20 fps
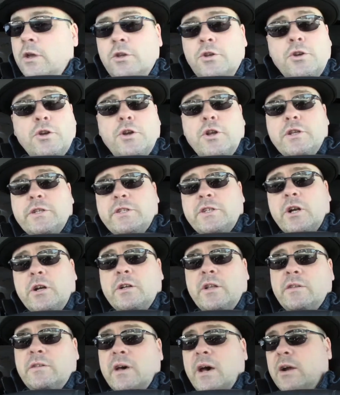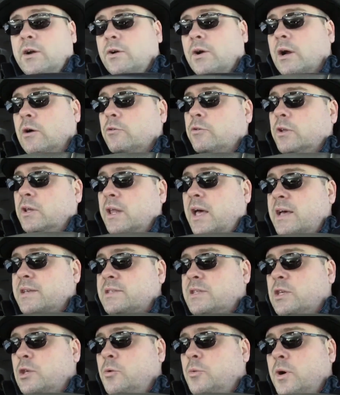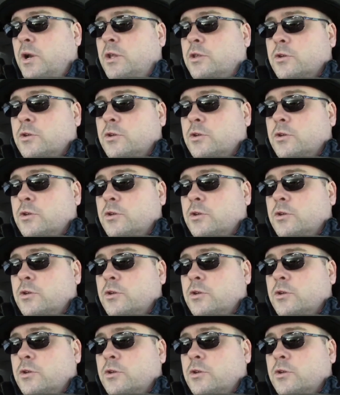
you're going to start to tire out, and the last thing you want